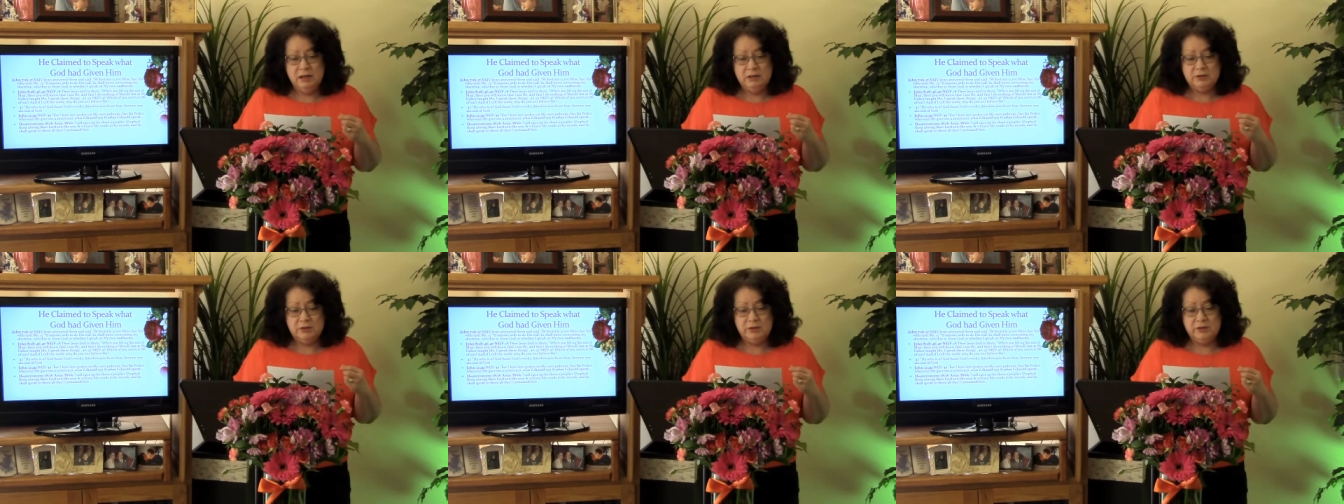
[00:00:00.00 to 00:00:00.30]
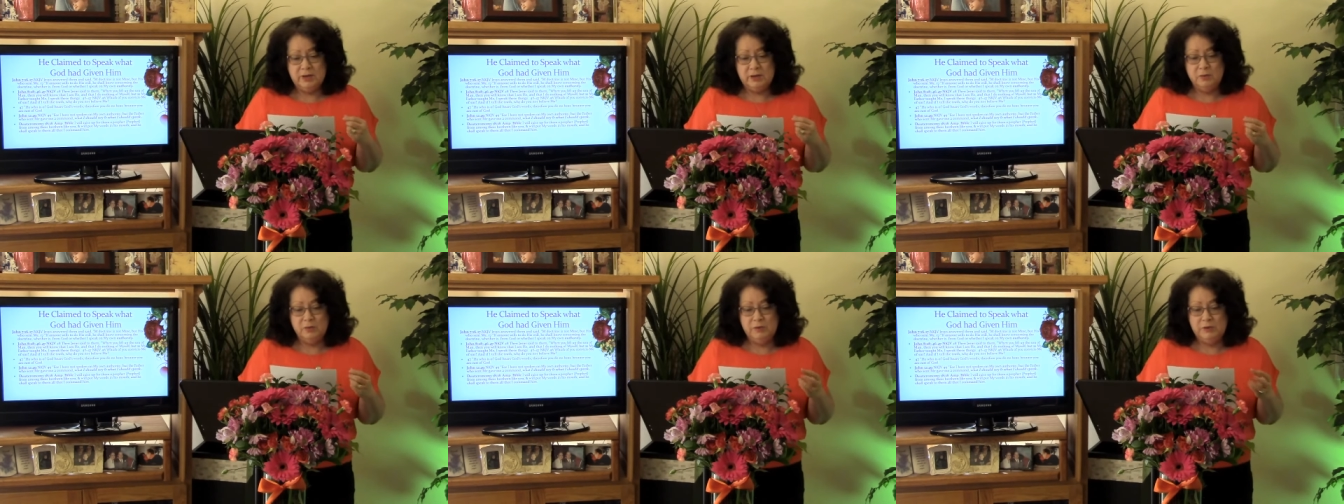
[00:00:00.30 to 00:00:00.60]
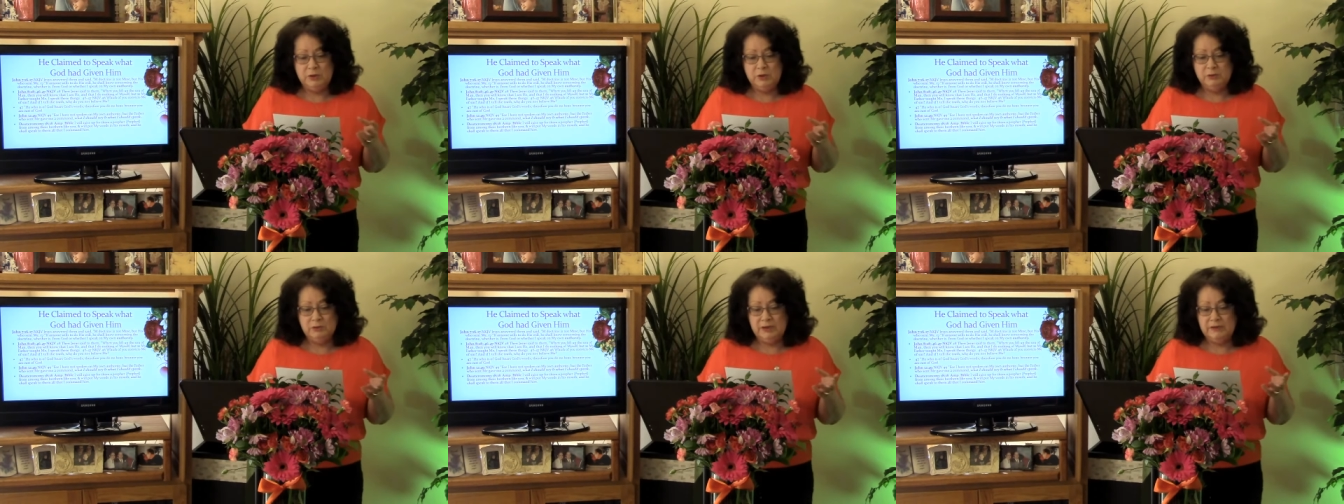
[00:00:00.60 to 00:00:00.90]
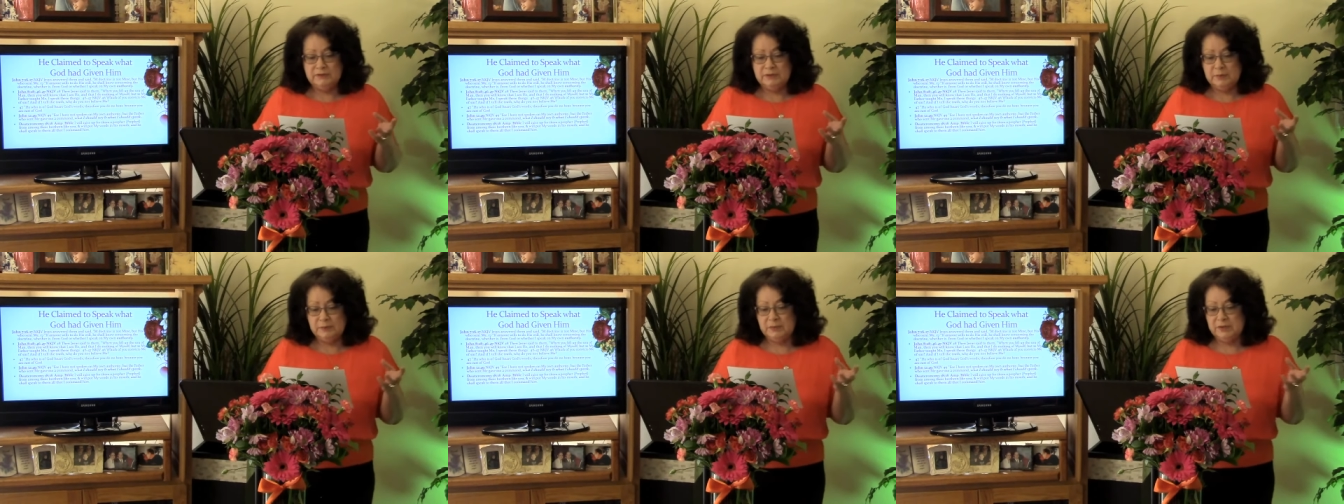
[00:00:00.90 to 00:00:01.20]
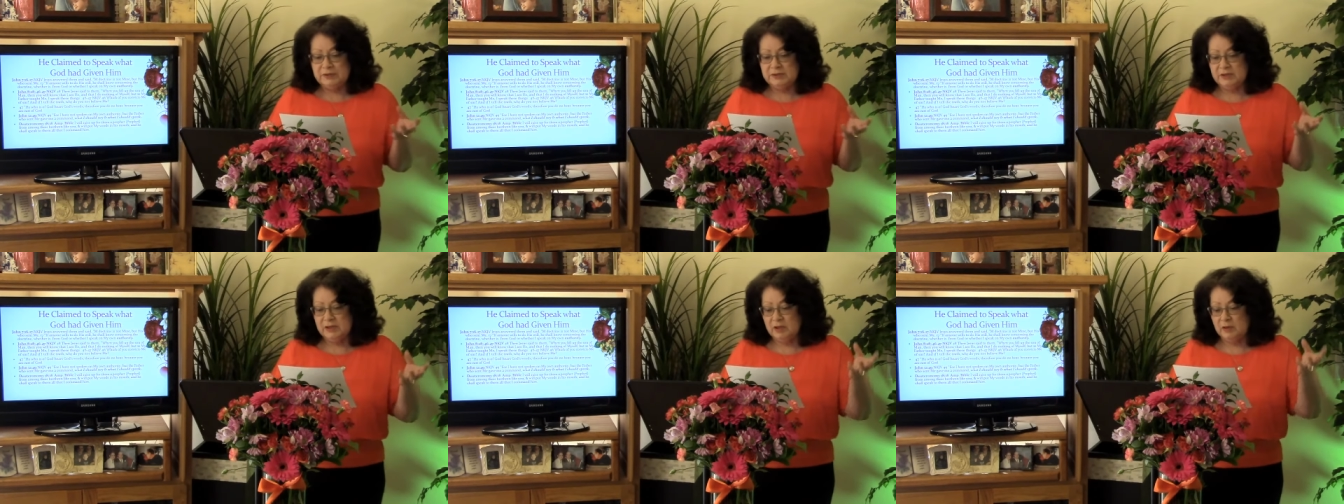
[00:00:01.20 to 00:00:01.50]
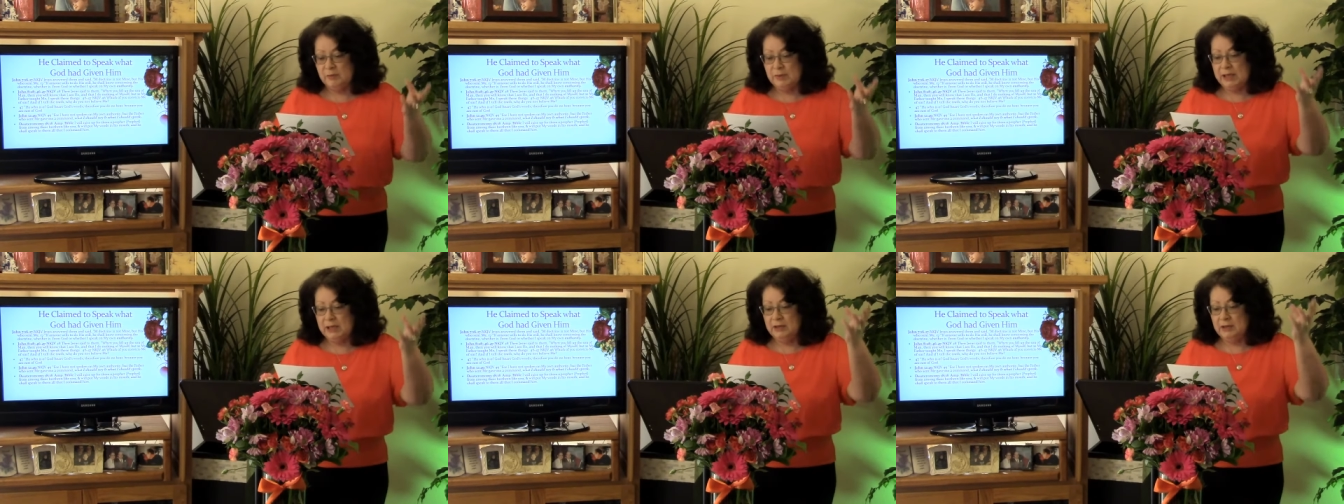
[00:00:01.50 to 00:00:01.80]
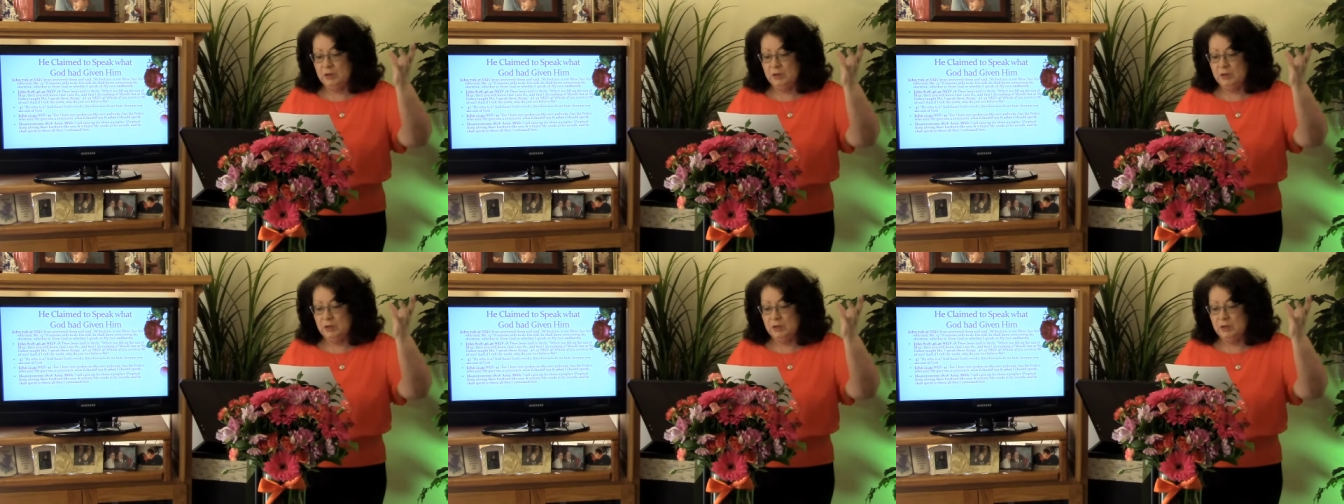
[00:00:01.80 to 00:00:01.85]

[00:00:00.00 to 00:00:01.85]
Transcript: to them, When you lift up the Son of Man,